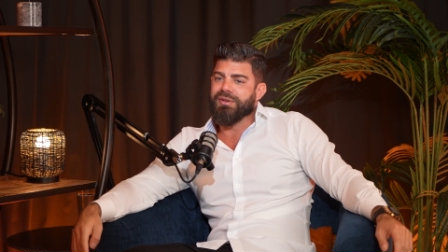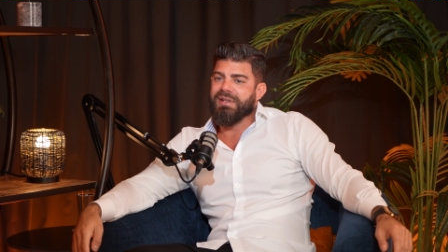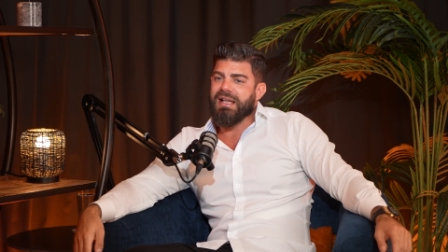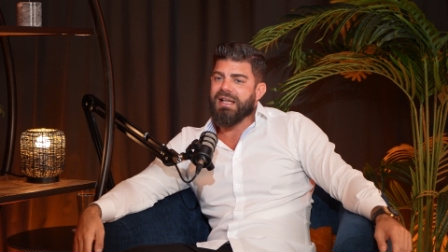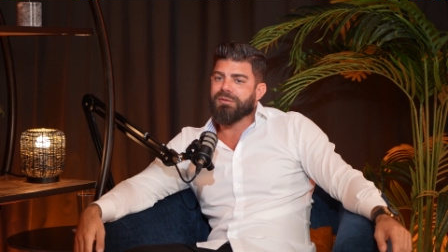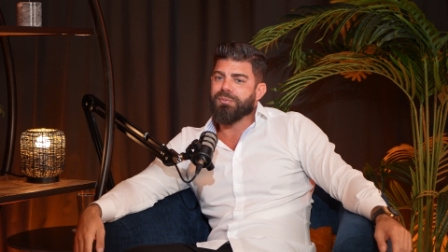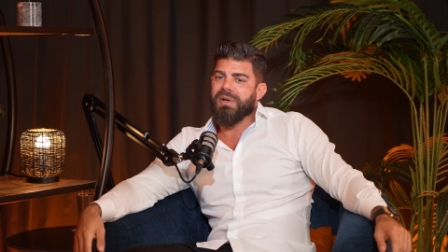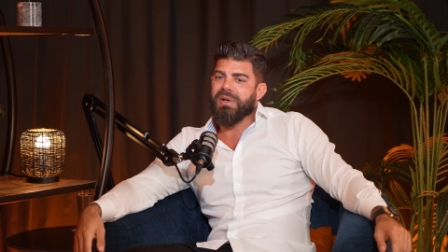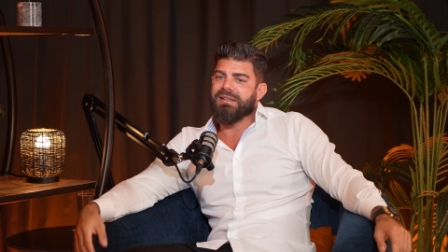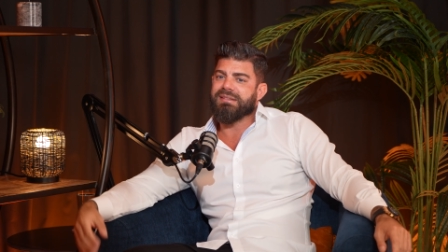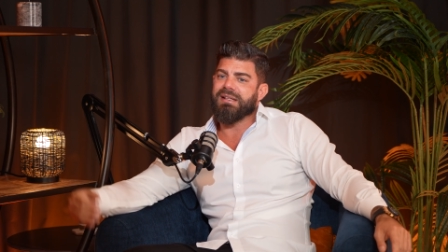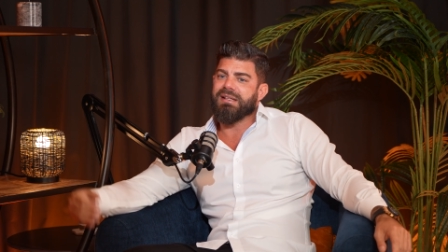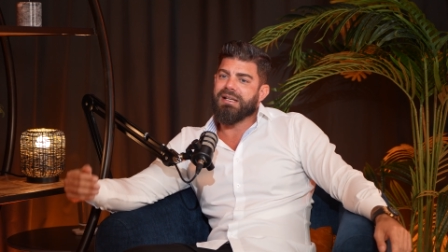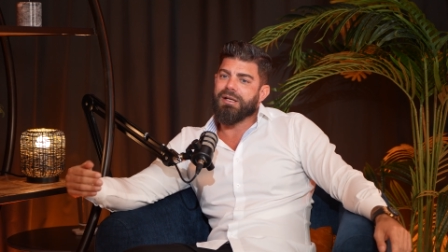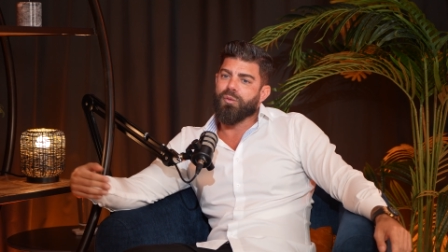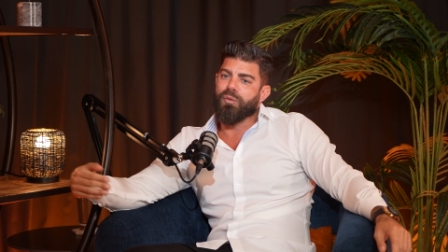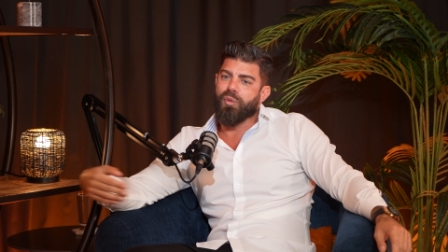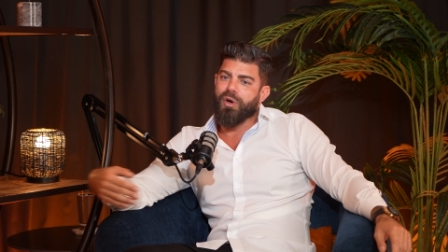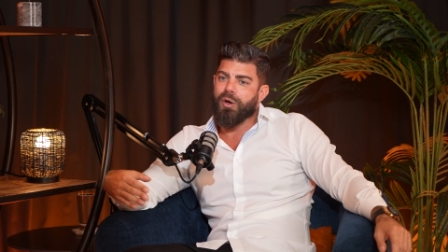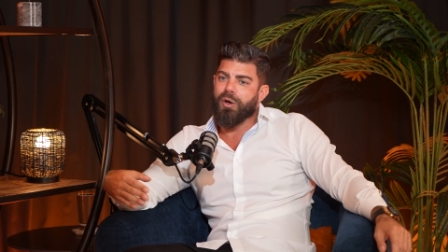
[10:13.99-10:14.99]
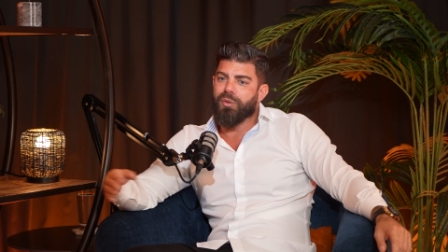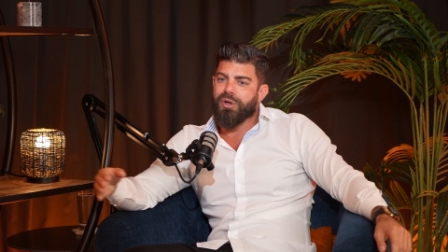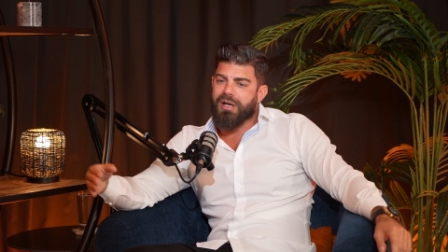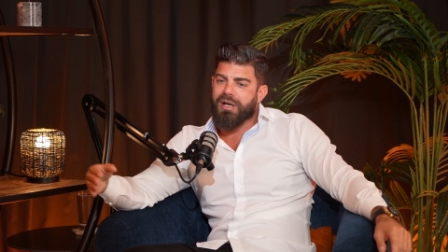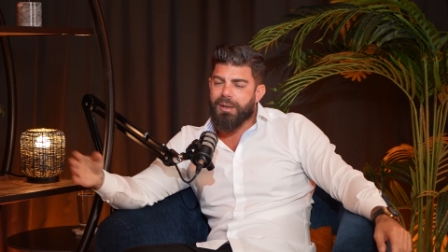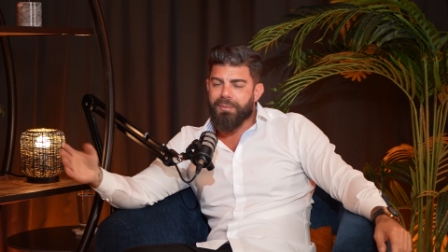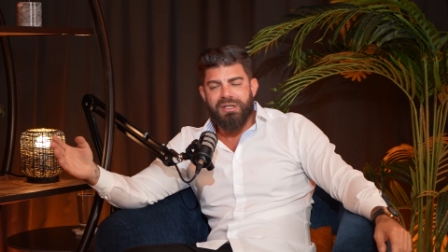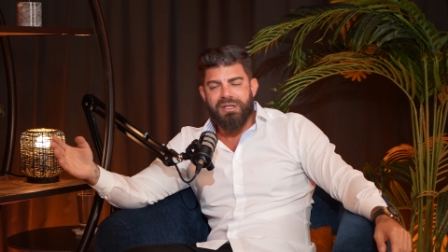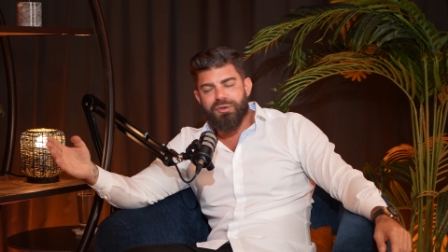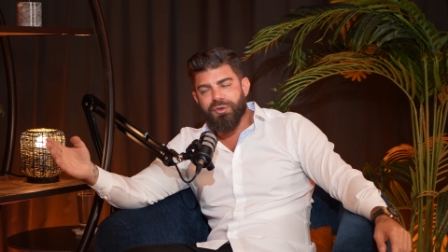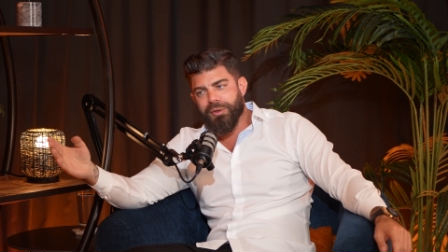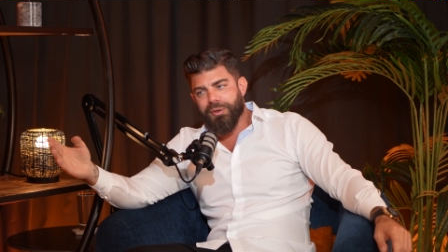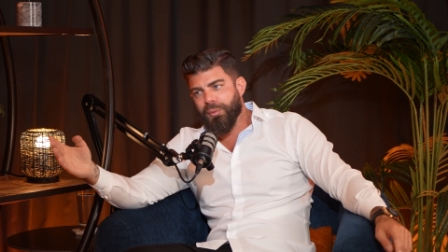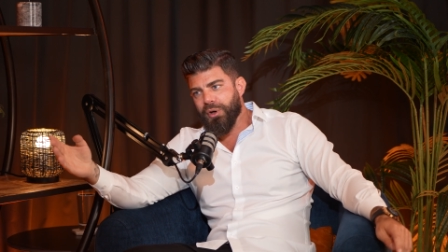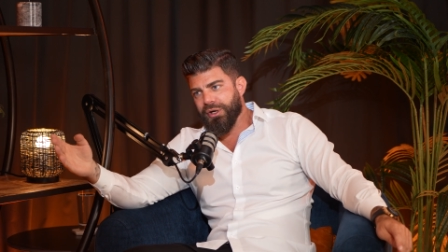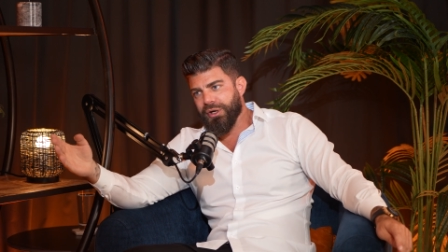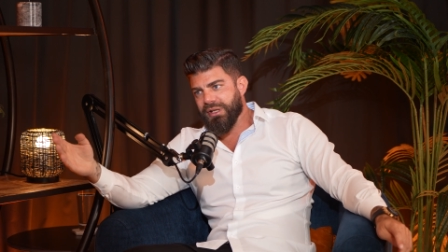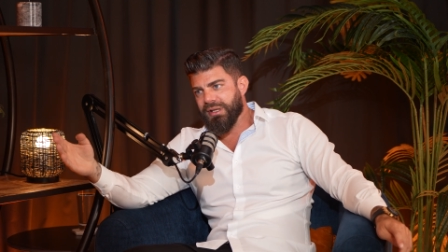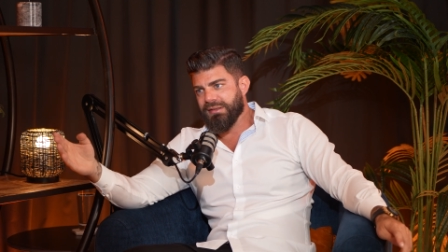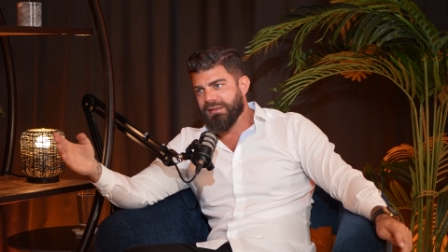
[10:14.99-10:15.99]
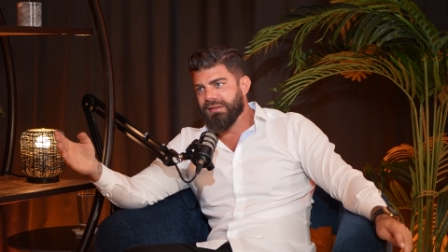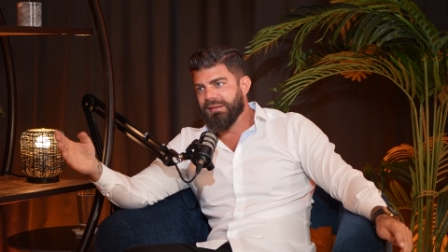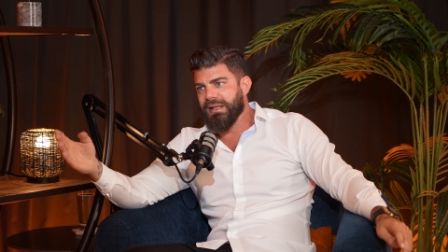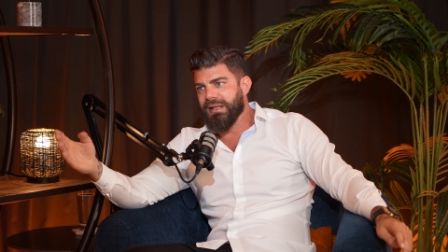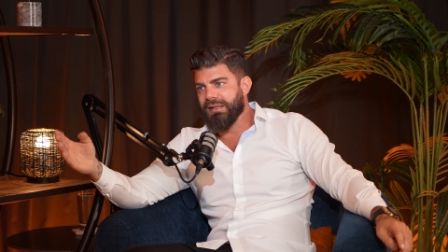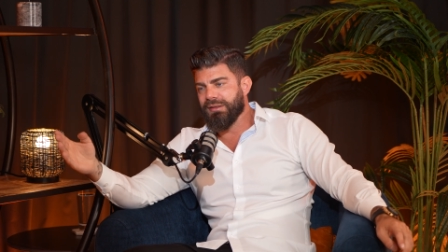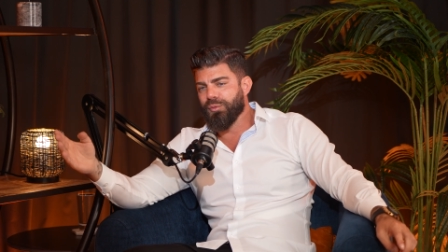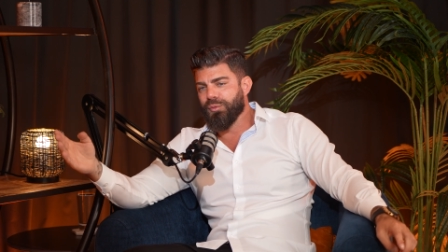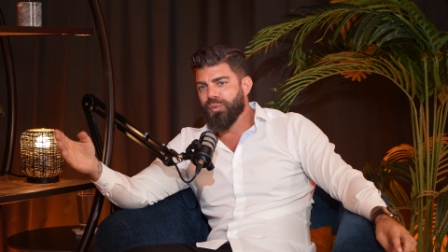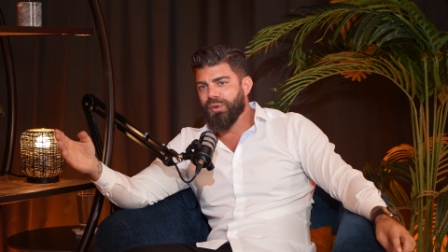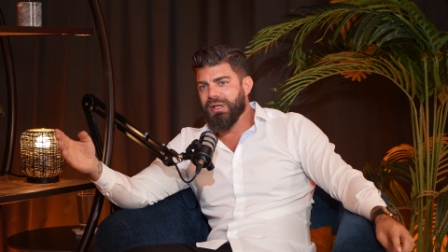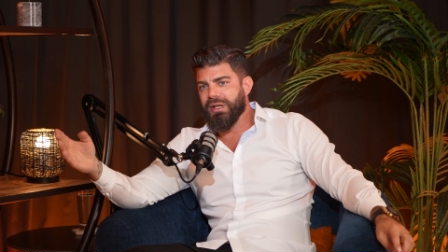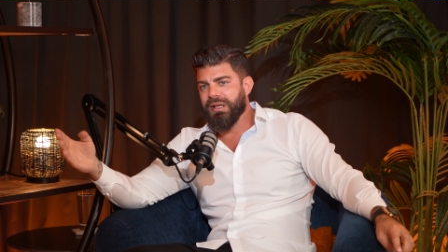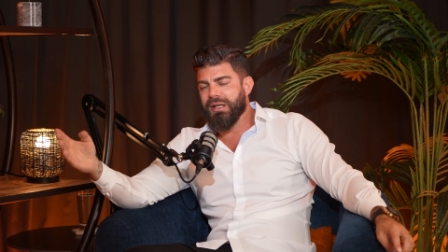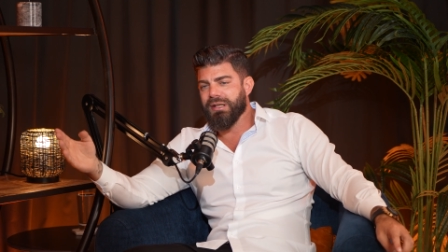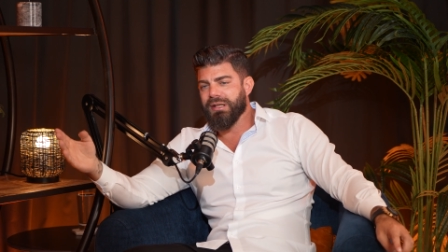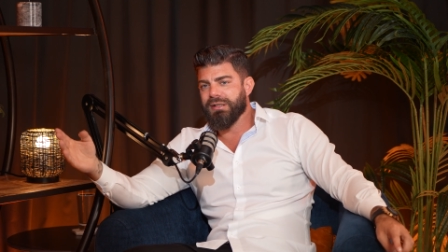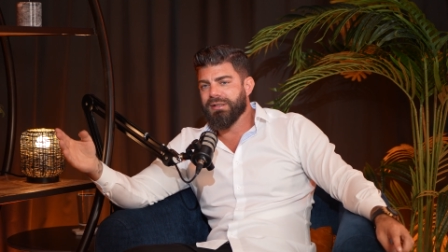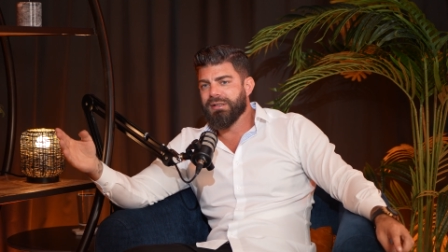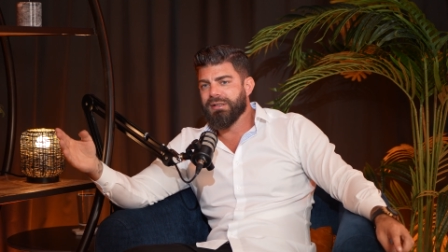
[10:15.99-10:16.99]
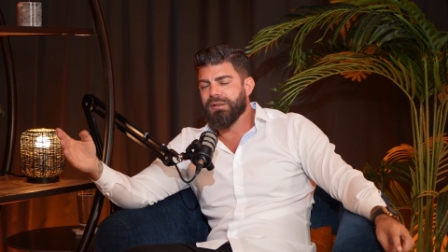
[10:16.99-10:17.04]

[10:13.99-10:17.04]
that's basically where we come into the market, that we